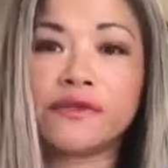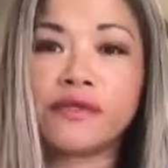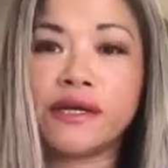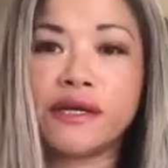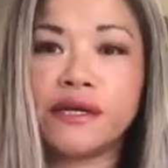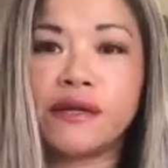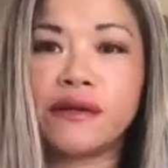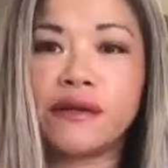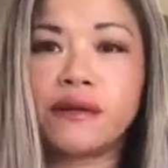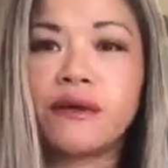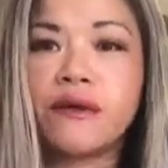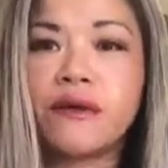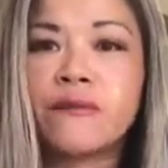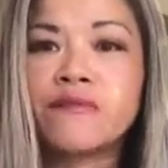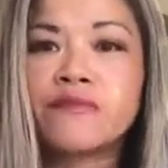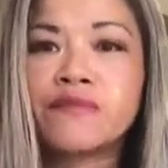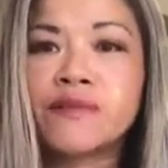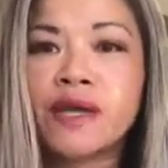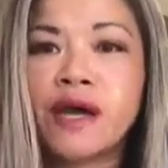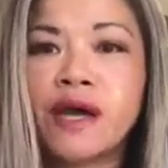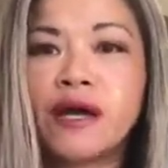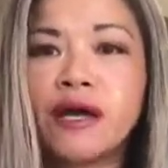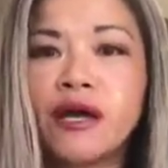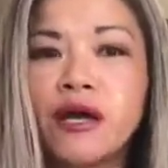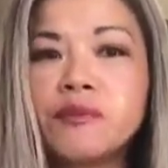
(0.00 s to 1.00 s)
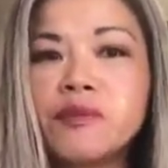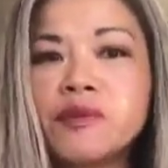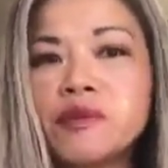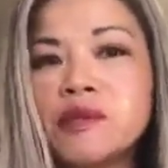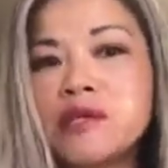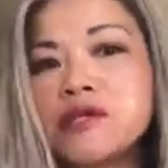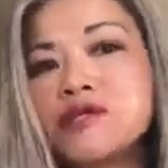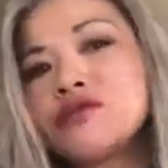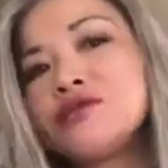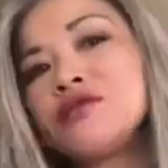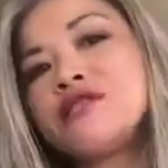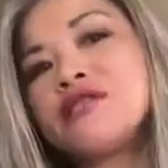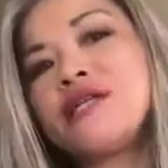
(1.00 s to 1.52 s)
And I help them
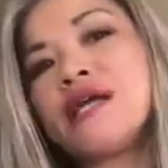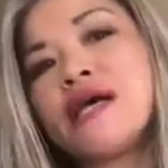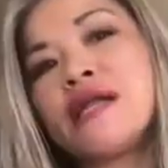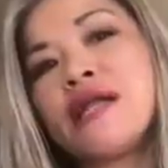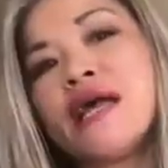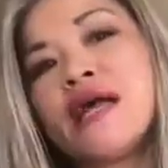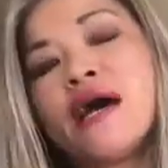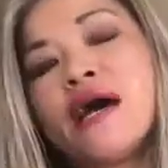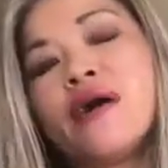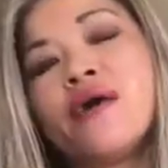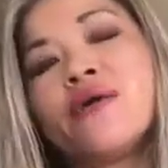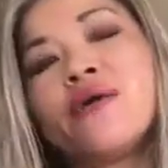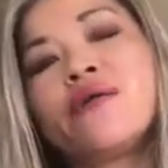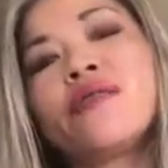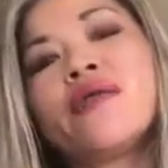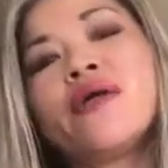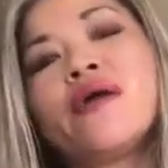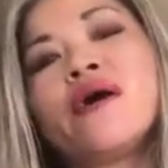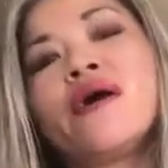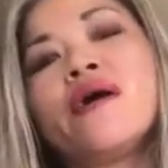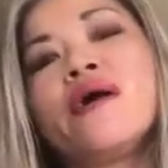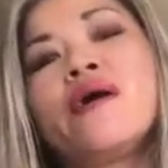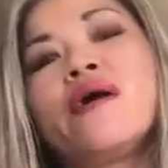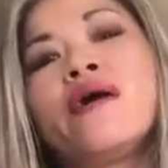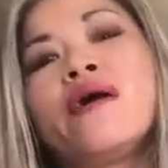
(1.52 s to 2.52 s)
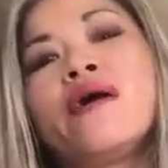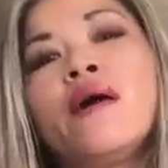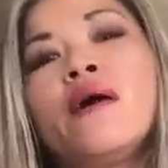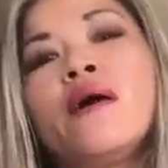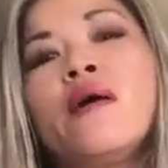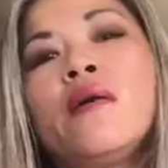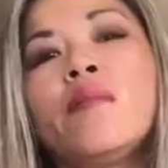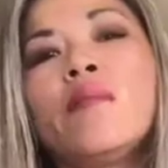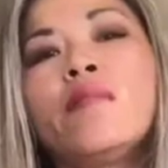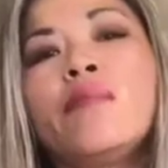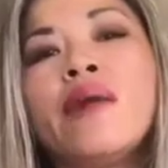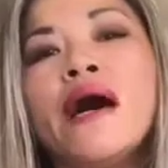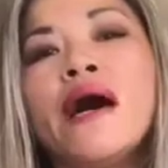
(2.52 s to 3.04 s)
understand how the
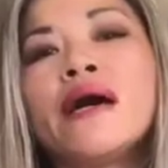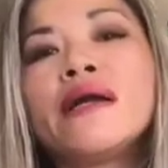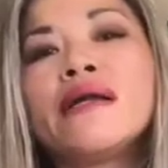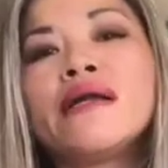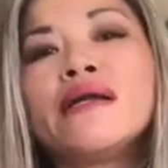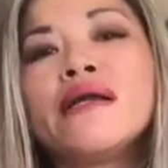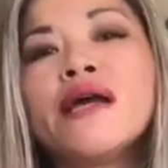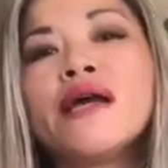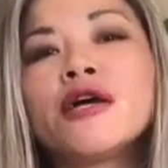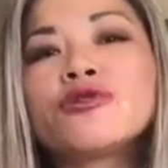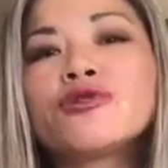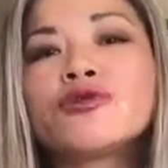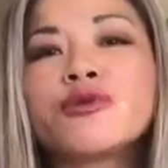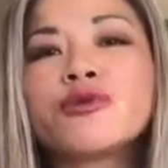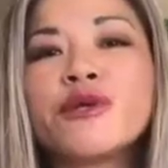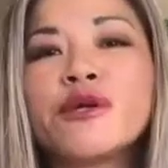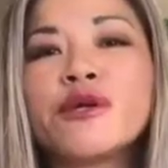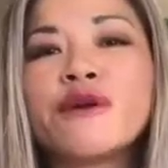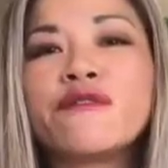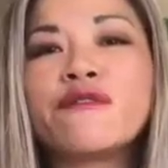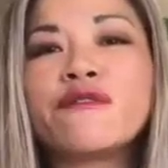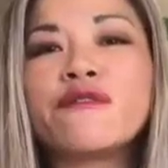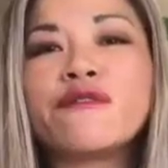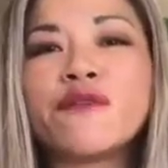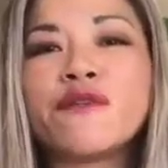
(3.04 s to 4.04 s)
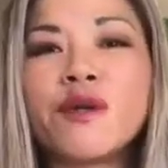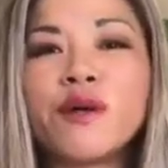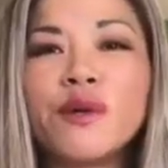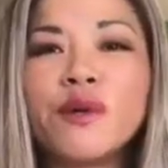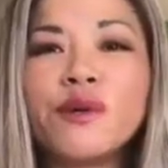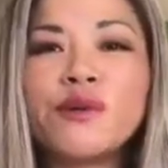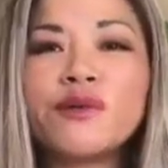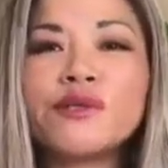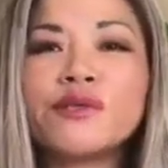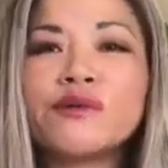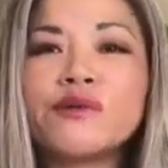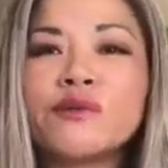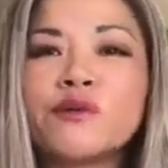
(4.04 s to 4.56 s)
body naturally
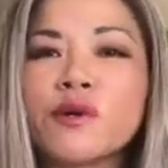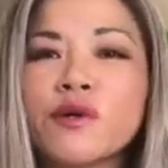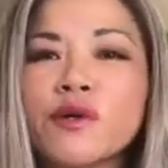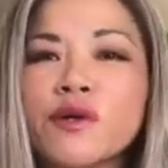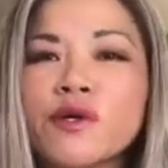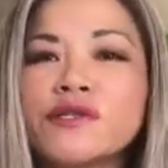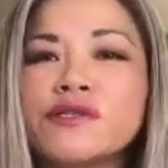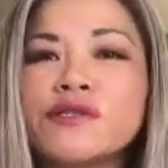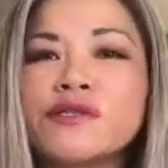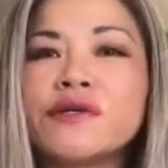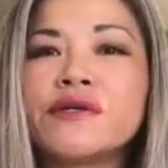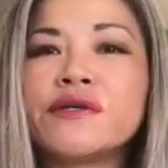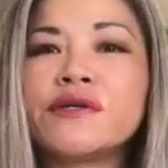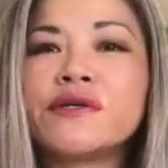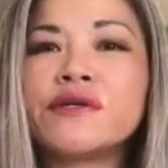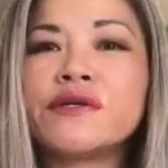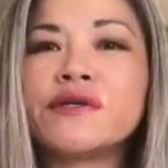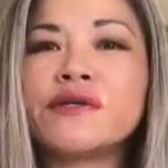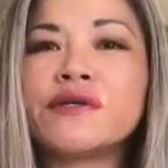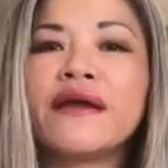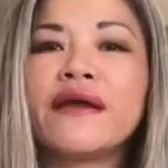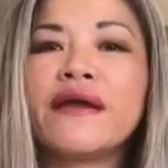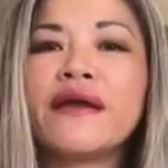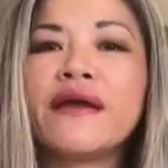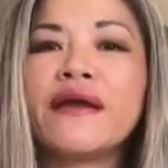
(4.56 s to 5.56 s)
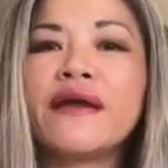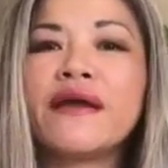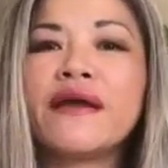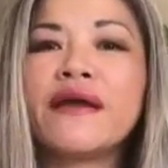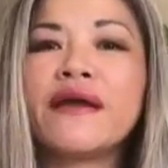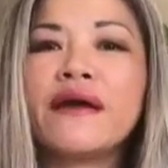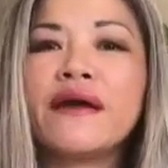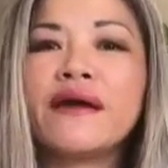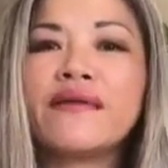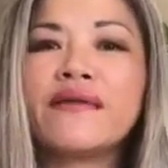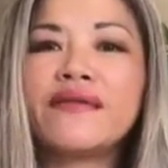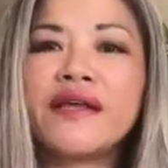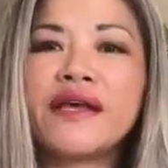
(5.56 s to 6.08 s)
flows and works, so that
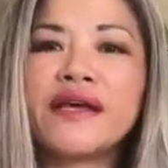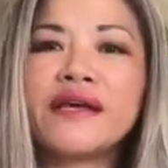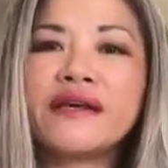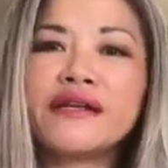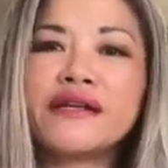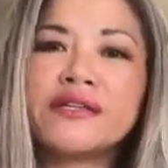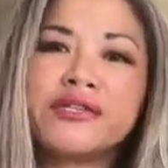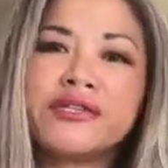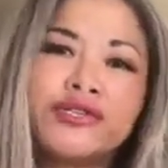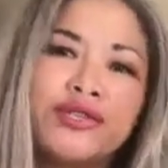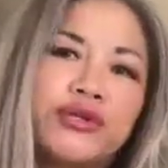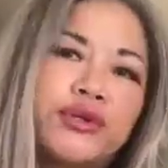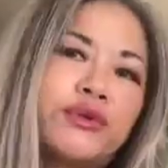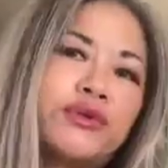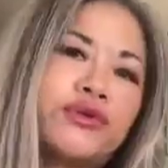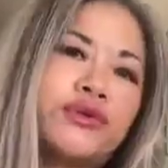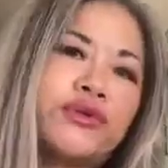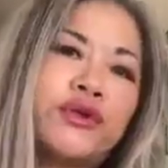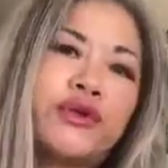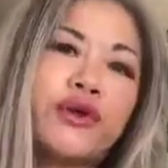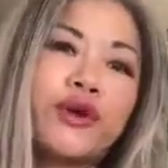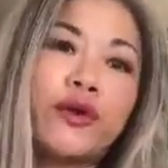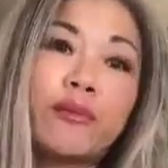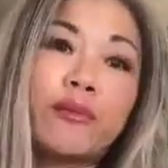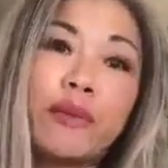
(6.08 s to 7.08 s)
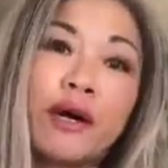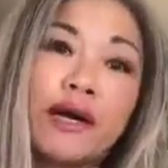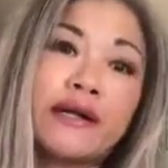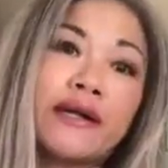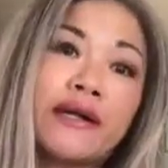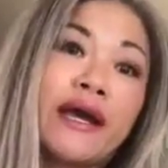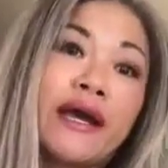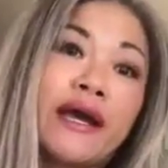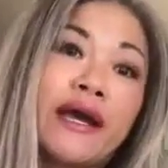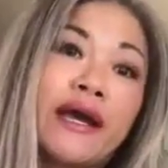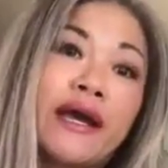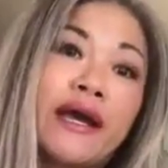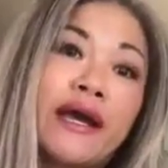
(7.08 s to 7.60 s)
they can attune to their
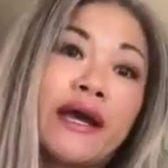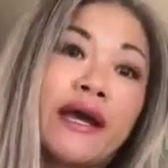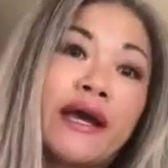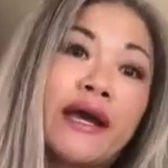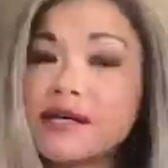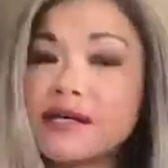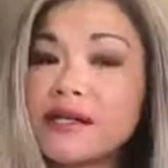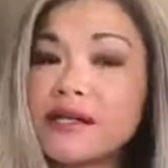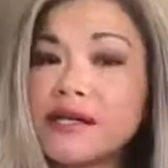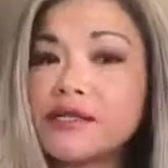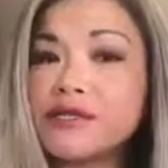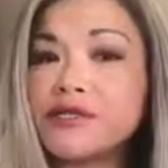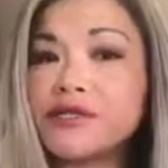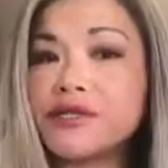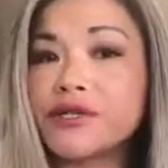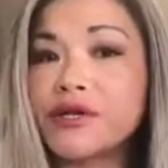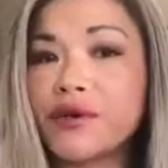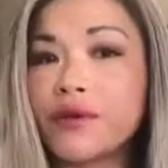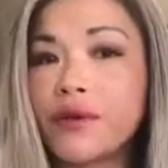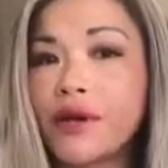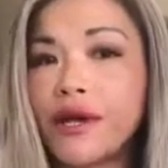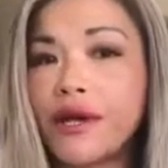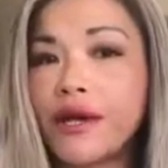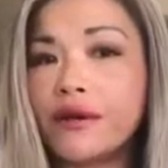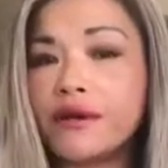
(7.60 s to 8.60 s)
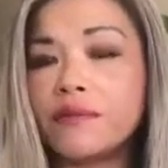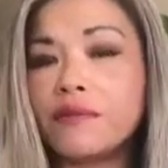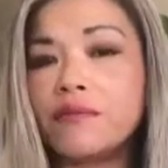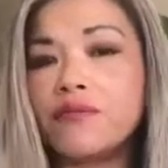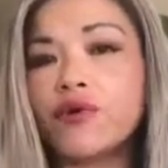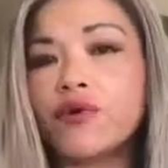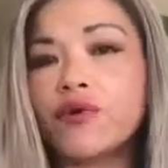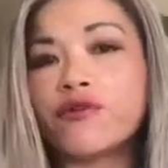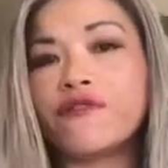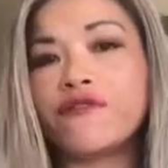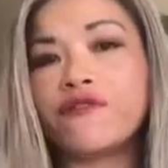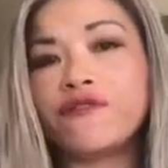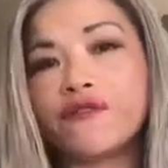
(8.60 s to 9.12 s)
body energetically to create
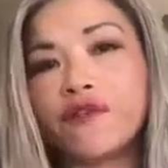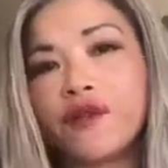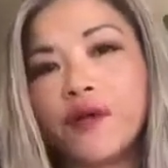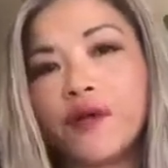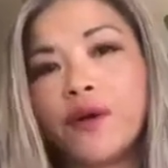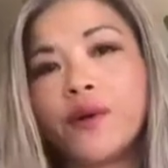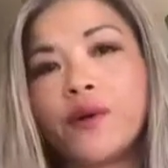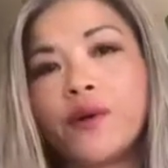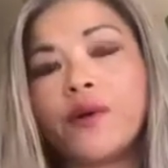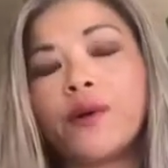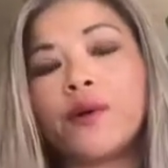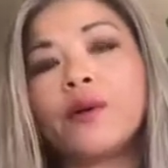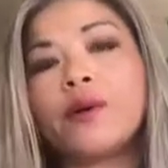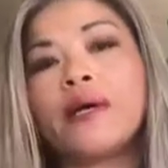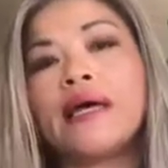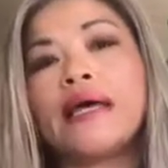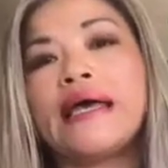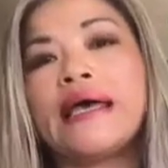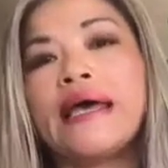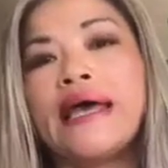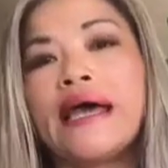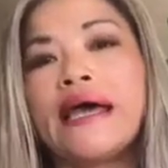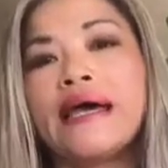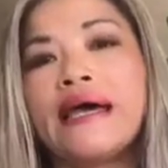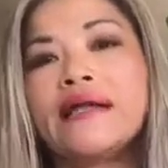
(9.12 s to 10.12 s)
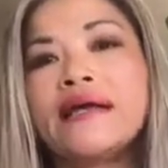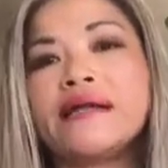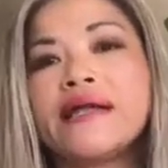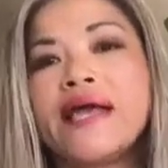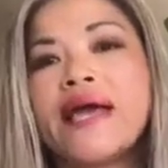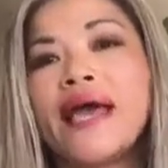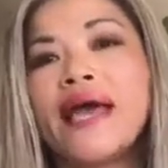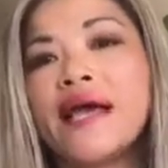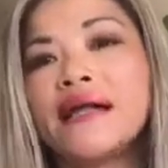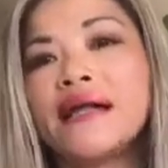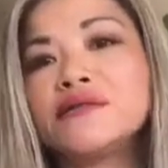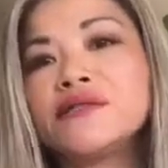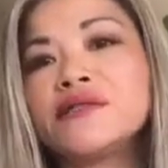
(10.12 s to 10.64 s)
more flow and
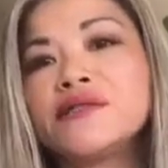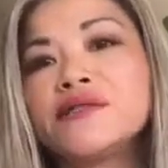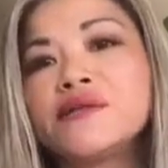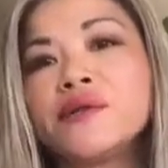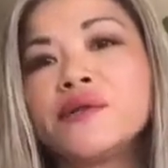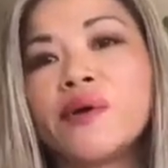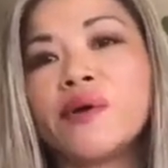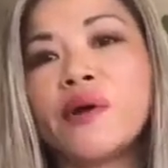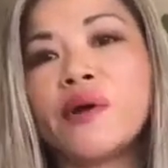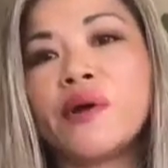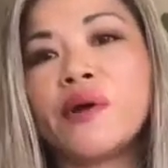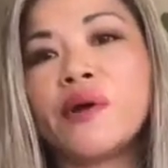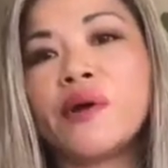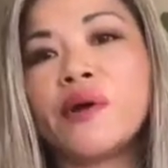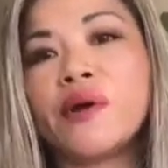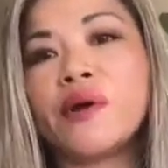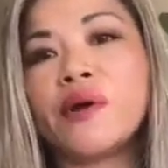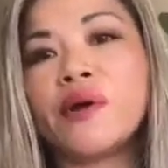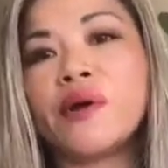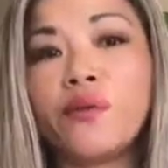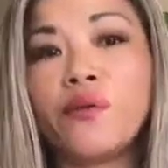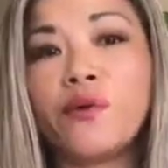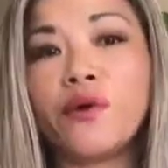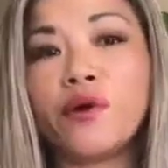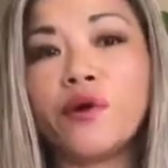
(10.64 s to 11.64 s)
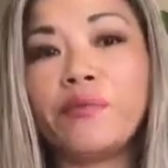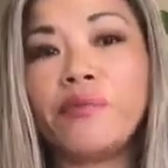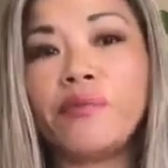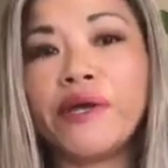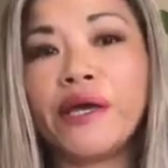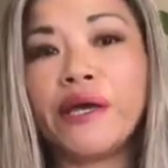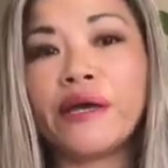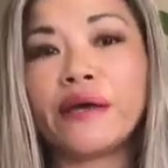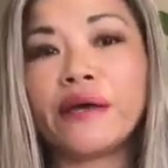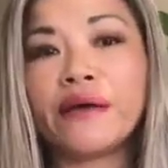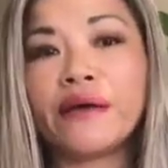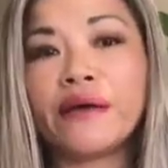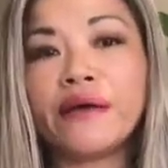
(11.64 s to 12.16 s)
enhance their health and
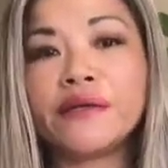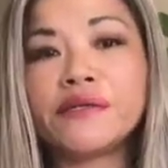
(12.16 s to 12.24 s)
well-being.